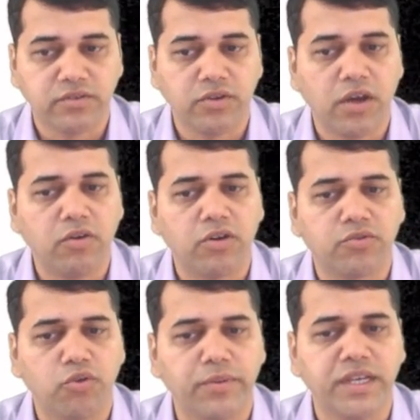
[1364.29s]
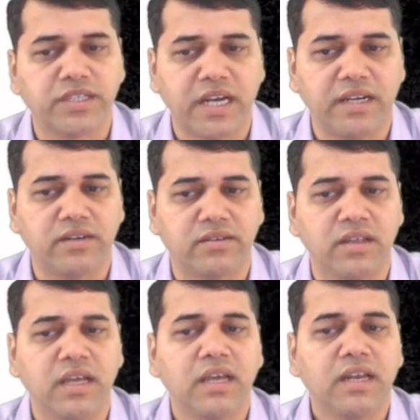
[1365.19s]
you have got so many standards
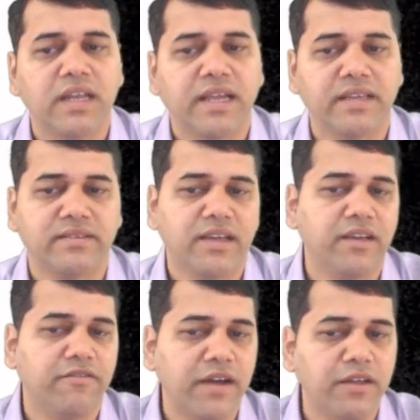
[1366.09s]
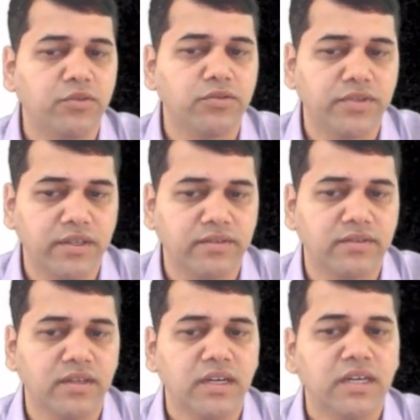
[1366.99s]
like SA 5, 6,